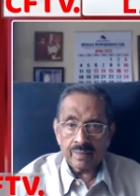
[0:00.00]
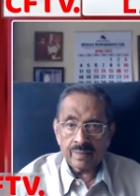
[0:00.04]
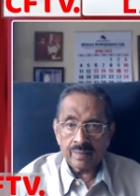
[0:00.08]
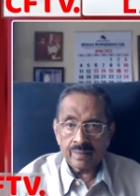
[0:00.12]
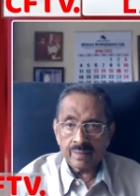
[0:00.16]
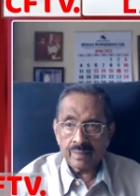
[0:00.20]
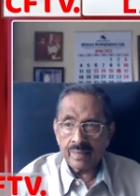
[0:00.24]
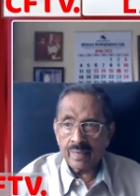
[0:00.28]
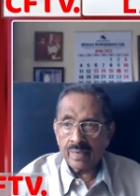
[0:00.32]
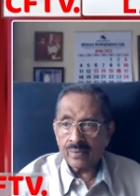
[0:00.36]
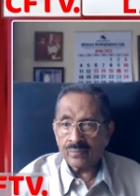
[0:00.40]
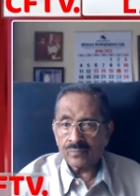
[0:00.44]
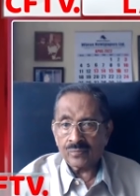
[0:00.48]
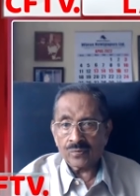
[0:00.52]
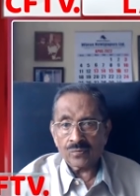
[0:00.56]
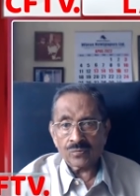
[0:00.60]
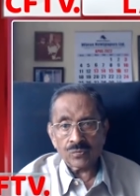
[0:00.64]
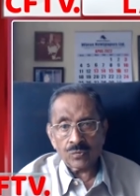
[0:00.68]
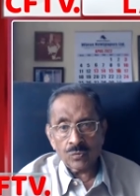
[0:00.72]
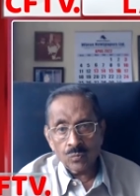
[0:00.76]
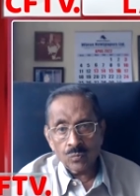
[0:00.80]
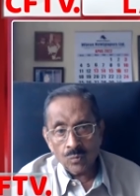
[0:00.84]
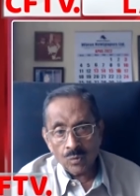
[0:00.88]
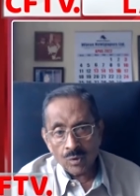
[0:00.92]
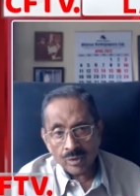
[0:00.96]
There is a
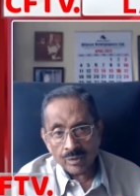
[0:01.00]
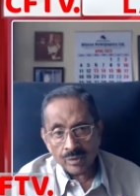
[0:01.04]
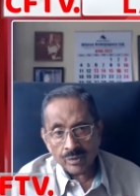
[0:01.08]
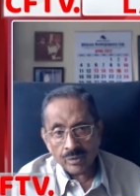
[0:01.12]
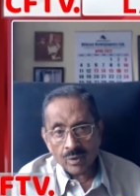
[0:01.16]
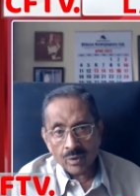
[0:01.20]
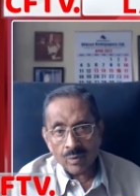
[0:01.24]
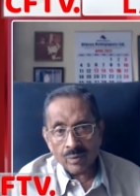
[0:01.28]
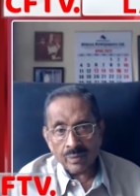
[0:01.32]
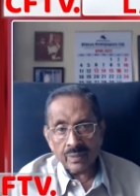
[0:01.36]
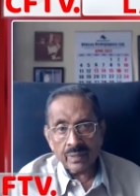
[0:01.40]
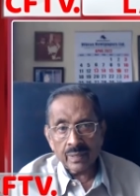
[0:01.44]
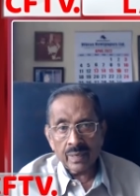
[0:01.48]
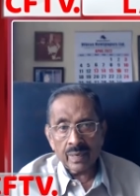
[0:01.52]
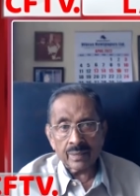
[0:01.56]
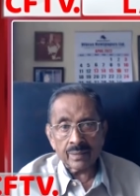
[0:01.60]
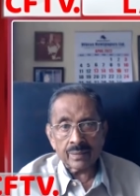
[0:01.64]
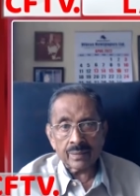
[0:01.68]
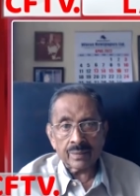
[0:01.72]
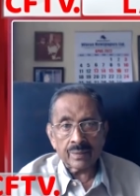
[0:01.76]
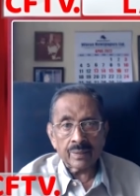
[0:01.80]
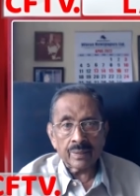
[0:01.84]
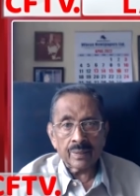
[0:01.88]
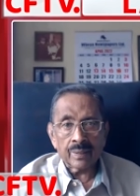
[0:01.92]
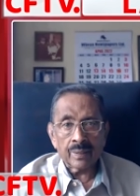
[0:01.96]
school of thought that
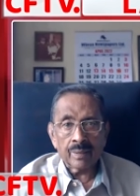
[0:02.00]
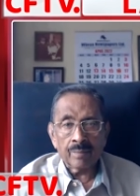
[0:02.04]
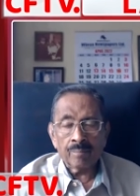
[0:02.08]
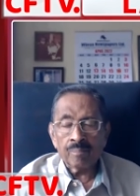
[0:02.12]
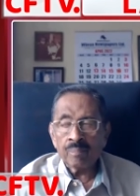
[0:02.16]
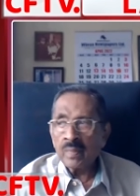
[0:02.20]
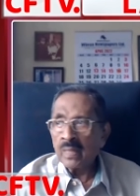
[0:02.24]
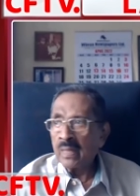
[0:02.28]
uh,